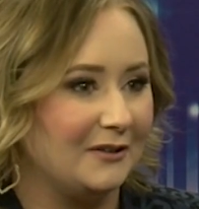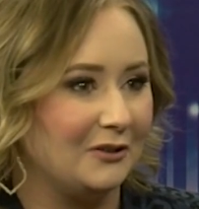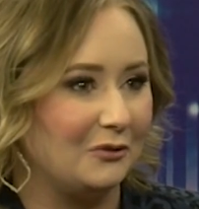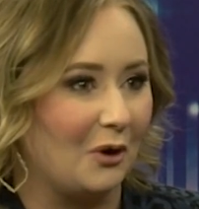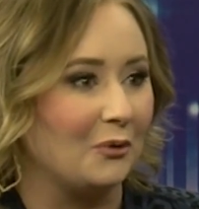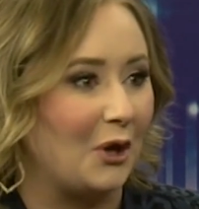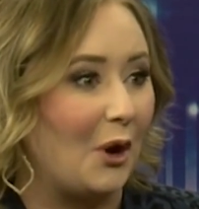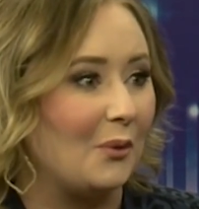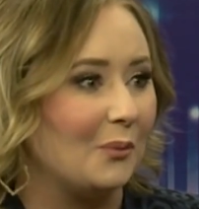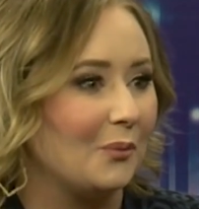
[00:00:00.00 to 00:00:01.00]
you don't
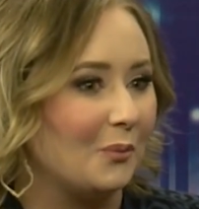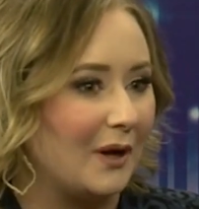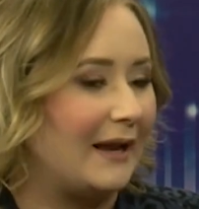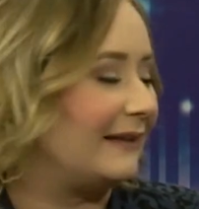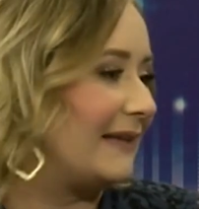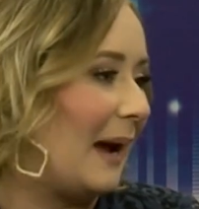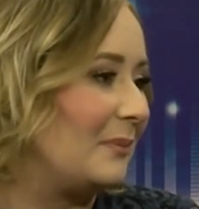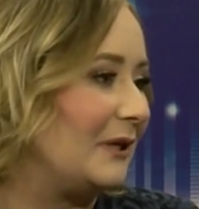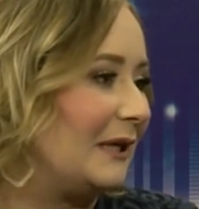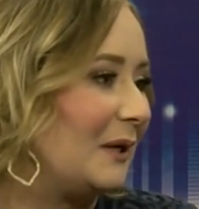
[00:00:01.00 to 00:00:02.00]
know what has
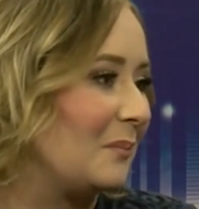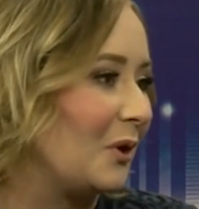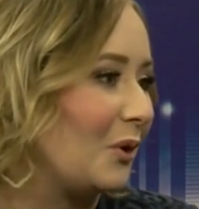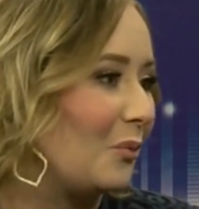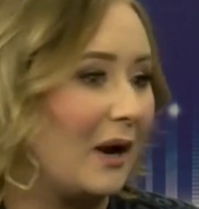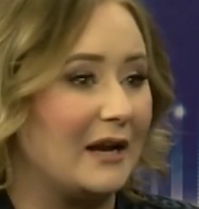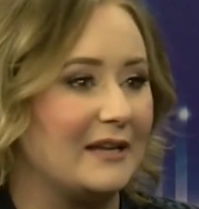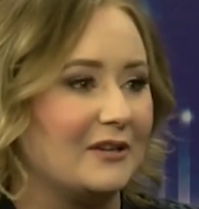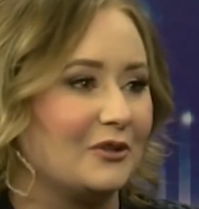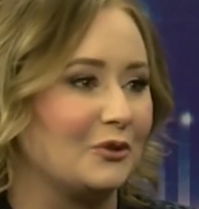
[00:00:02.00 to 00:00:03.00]
happened to him or where
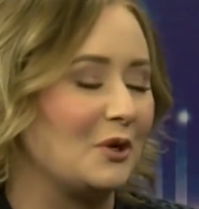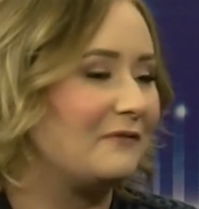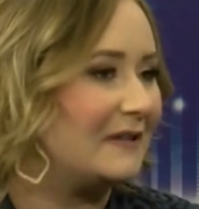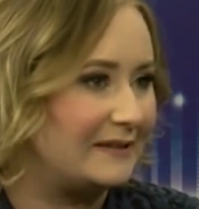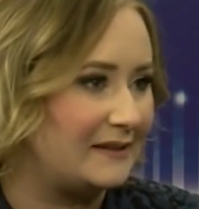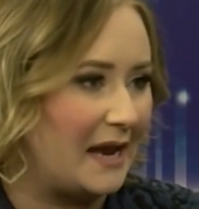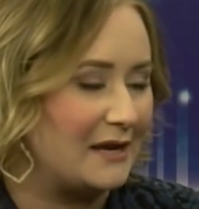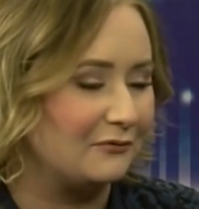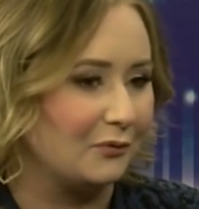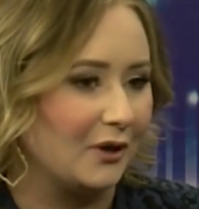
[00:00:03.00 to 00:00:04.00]
he is or if he's
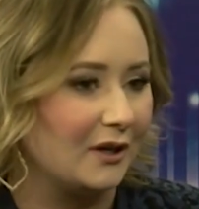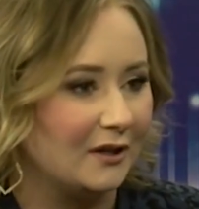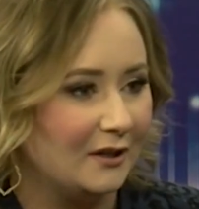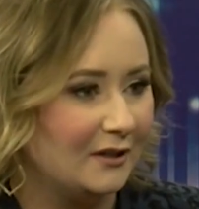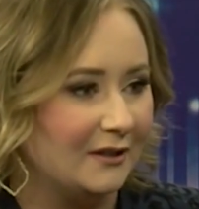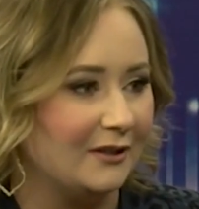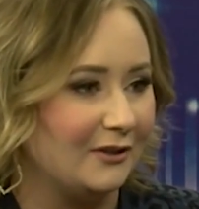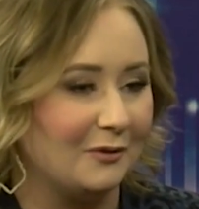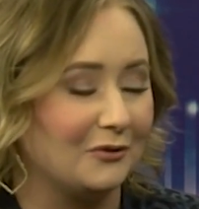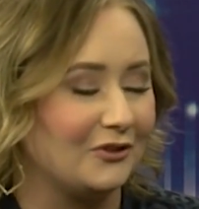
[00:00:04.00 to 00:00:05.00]
safe, or it,
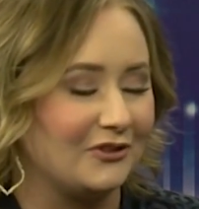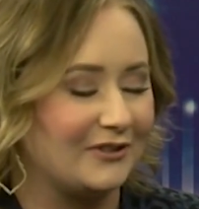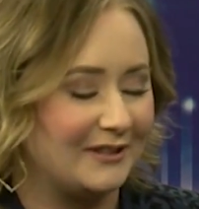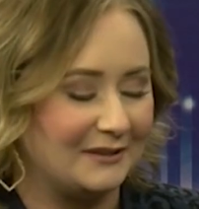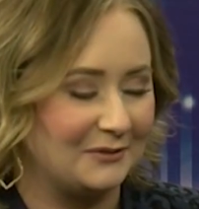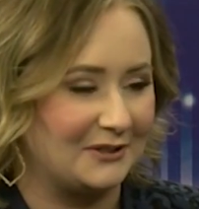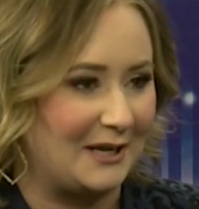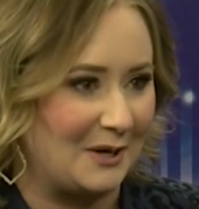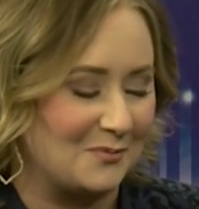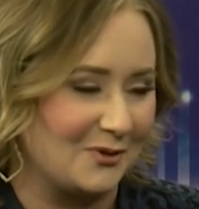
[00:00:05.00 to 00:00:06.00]
it was just, it was a
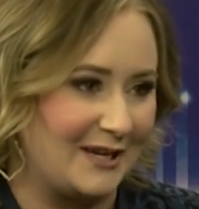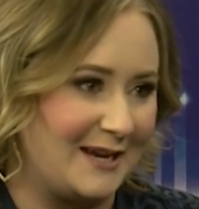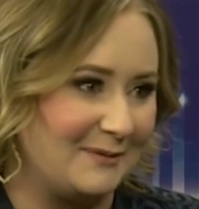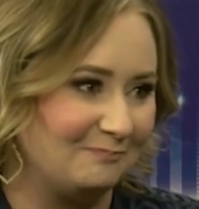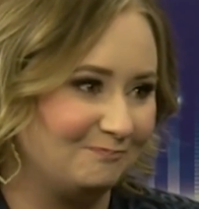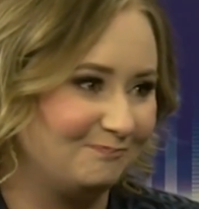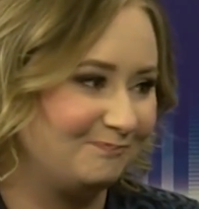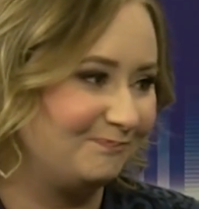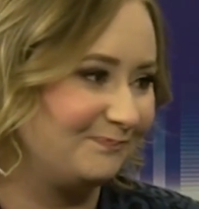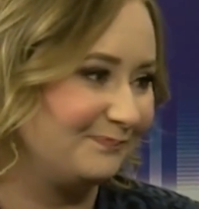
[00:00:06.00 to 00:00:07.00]
terrible day. No, that's